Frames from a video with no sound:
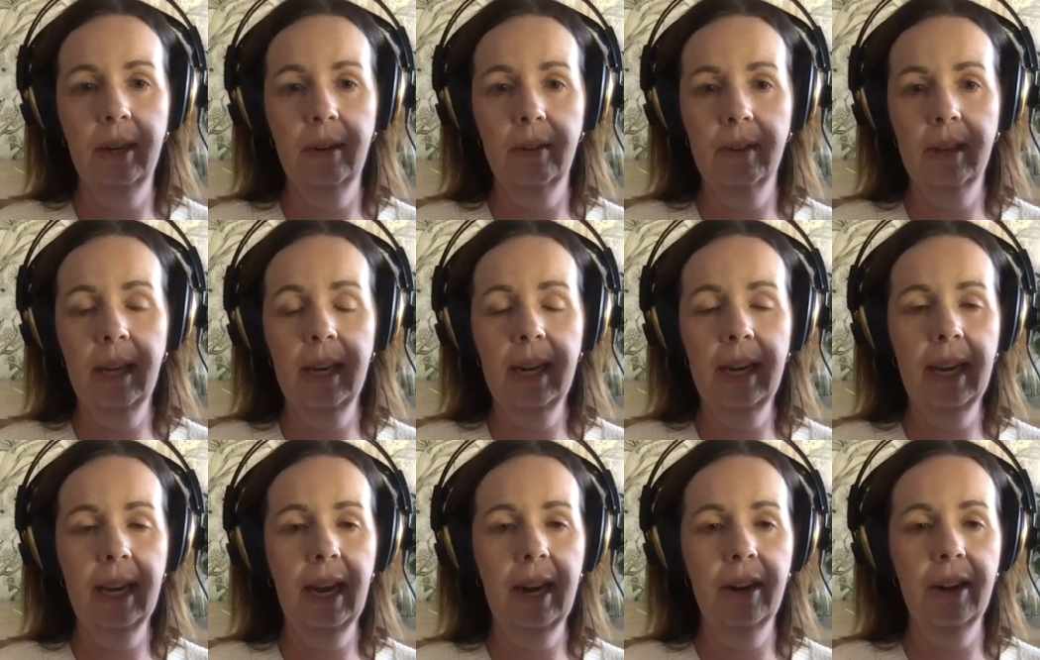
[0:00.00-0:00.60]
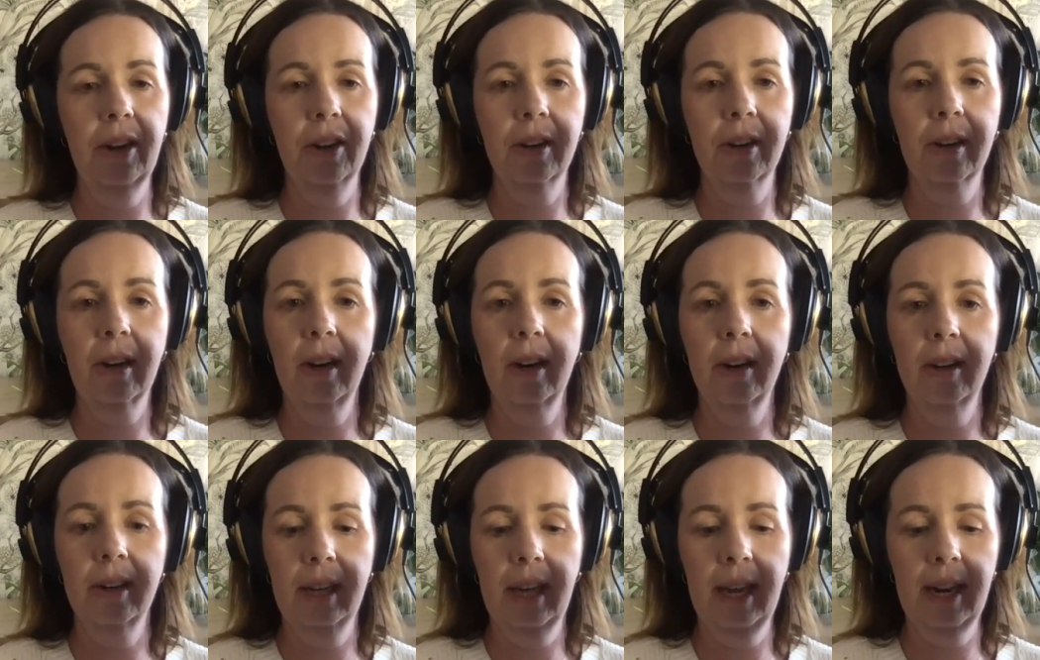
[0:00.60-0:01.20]
getting out of your
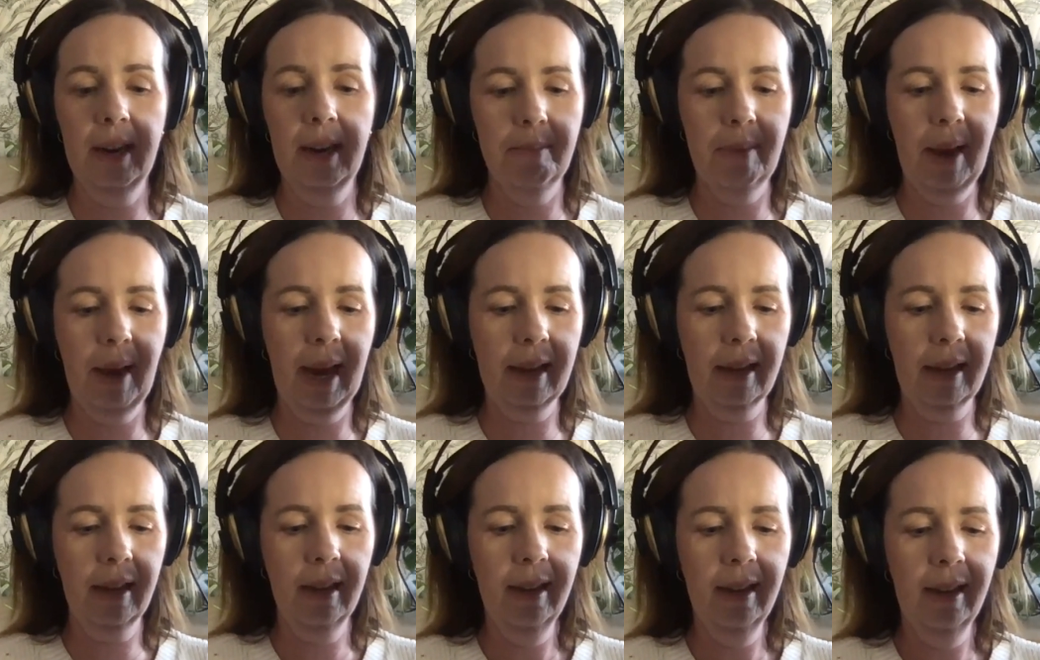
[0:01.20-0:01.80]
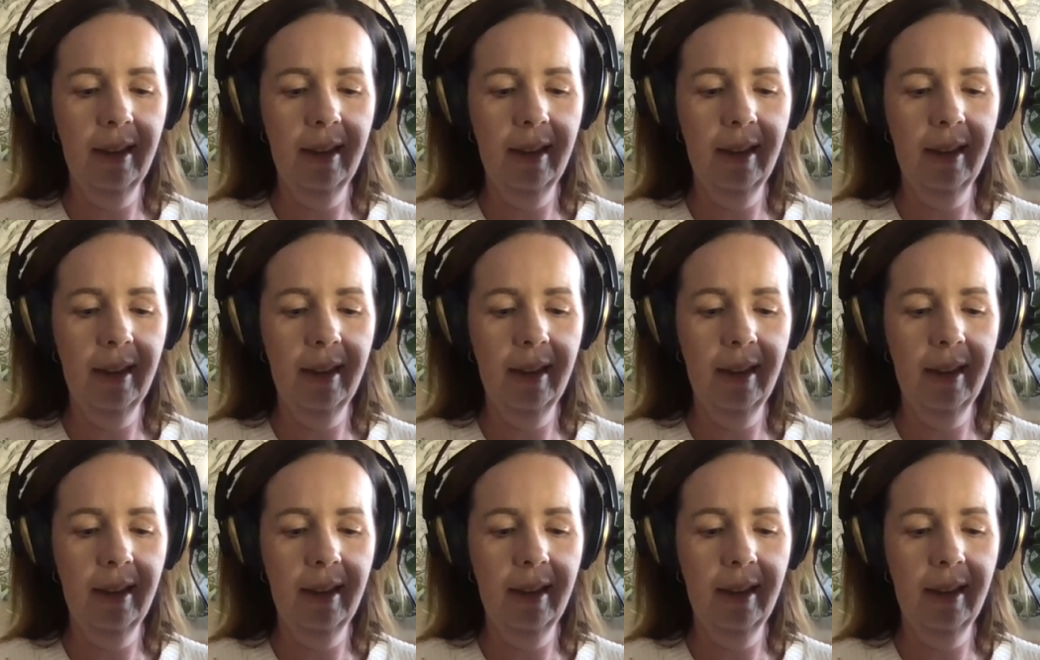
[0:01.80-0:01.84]
car to getting back.